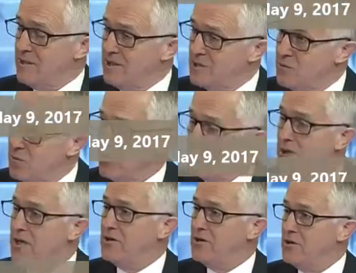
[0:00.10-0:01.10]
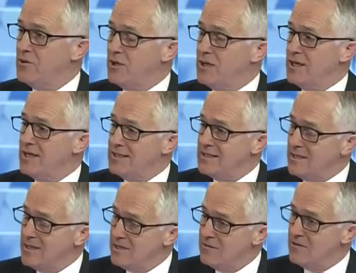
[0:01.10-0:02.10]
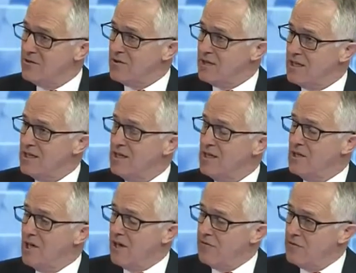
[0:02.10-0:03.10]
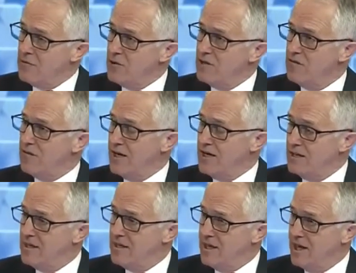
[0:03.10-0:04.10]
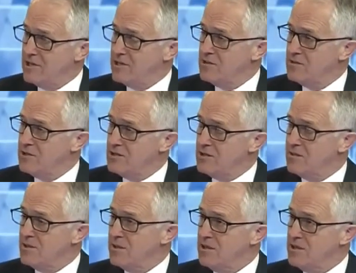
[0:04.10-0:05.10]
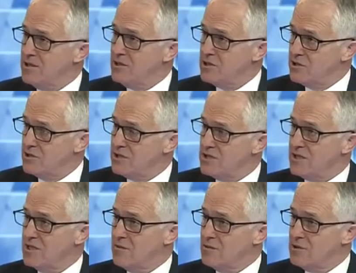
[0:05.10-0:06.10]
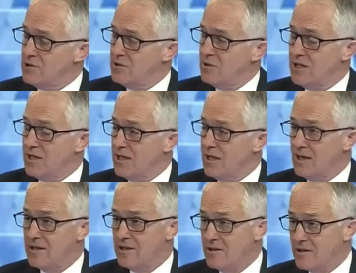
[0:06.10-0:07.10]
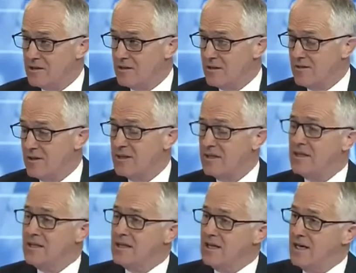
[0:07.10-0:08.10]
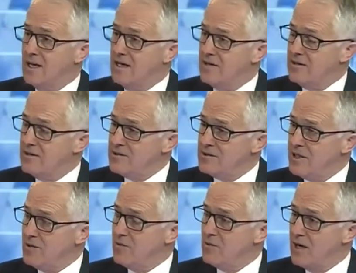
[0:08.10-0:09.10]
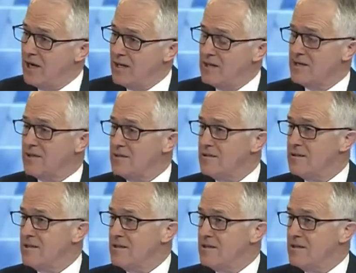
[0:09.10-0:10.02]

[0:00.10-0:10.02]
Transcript: because what we are doing is delivering a fully funded national disability insurance scheme, which Julia Gillard did not deliver. And so rather than